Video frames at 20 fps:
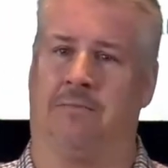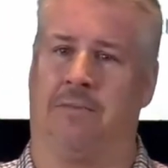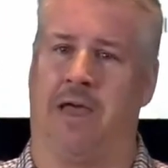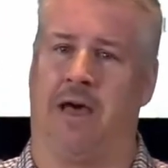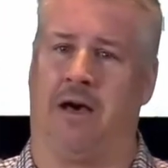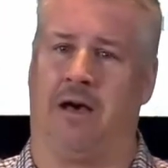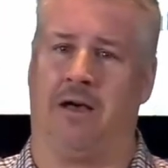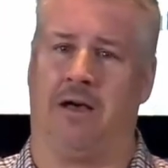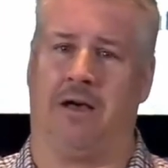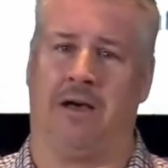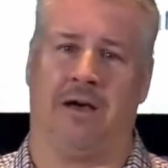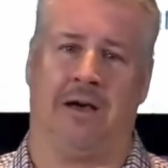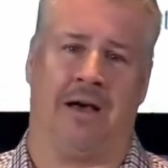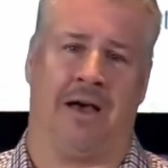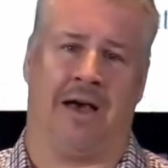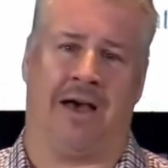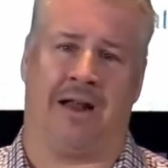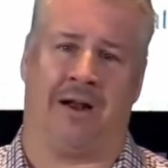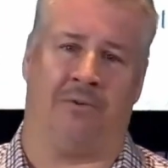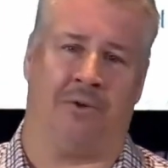Now,
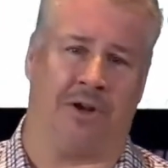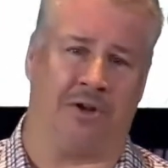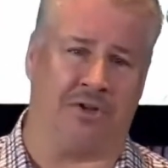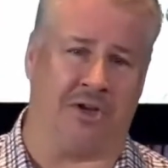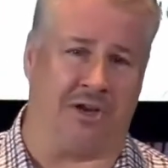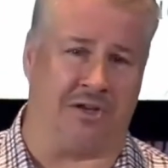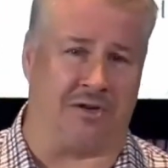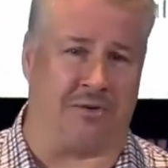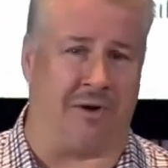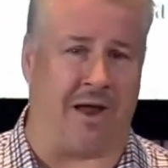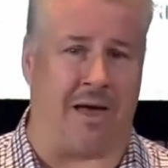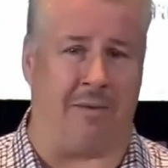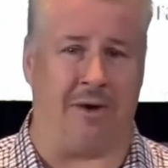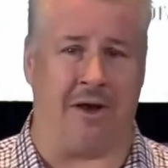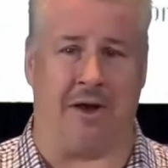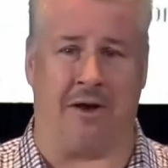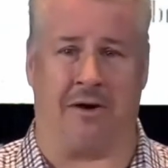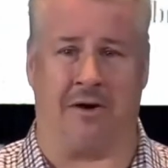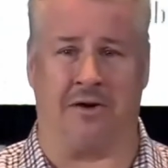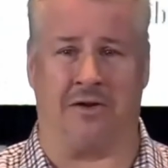I don't want to chase a
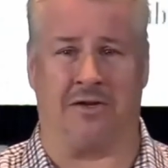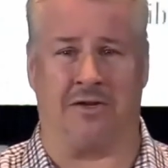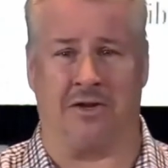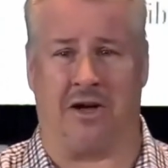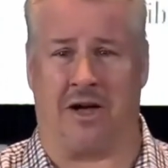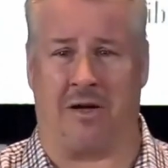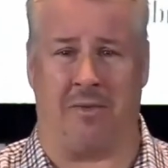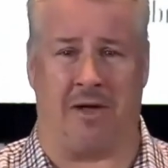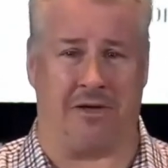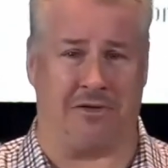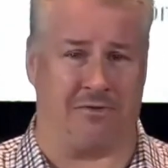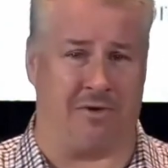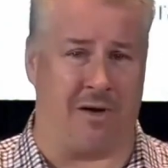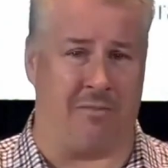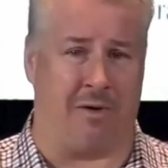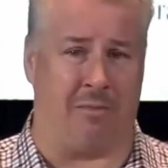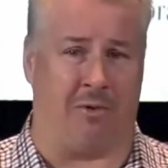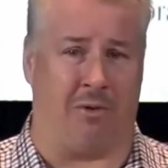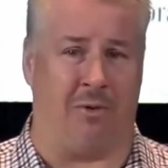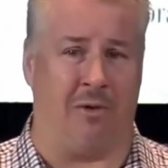rabbit here and talk about
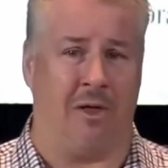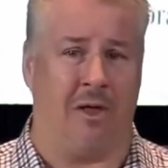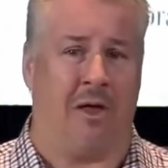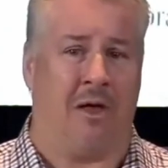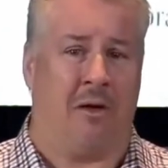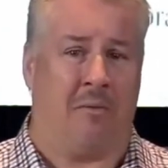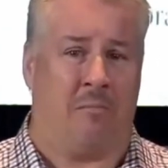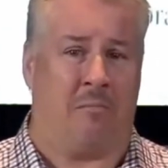Zerubbabel,